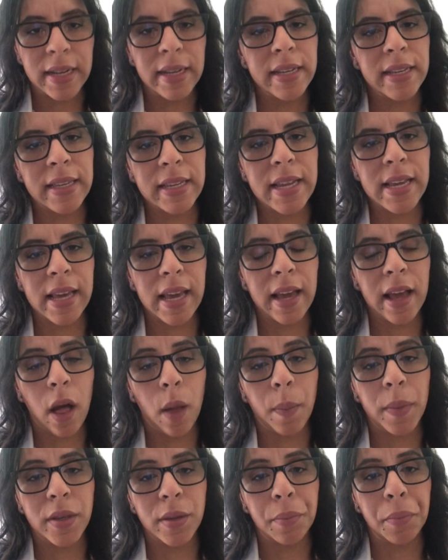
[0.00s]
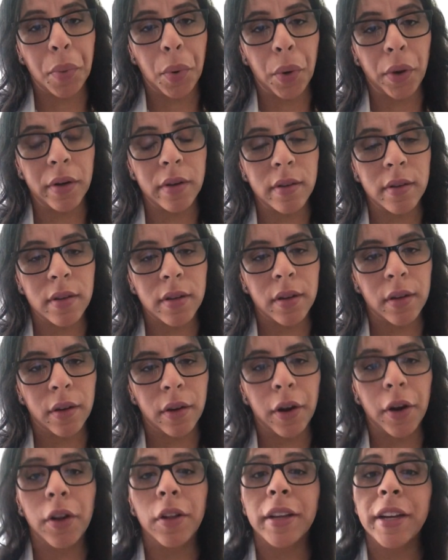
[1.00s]
seeking help is important.
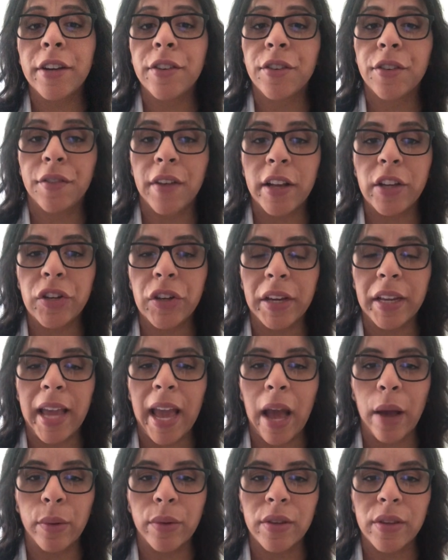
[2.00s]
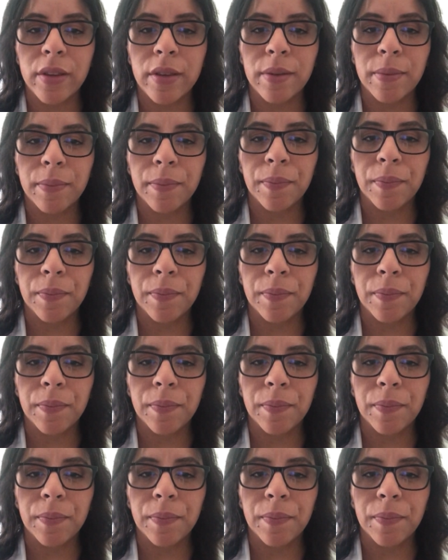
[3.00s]
Early intervention counts.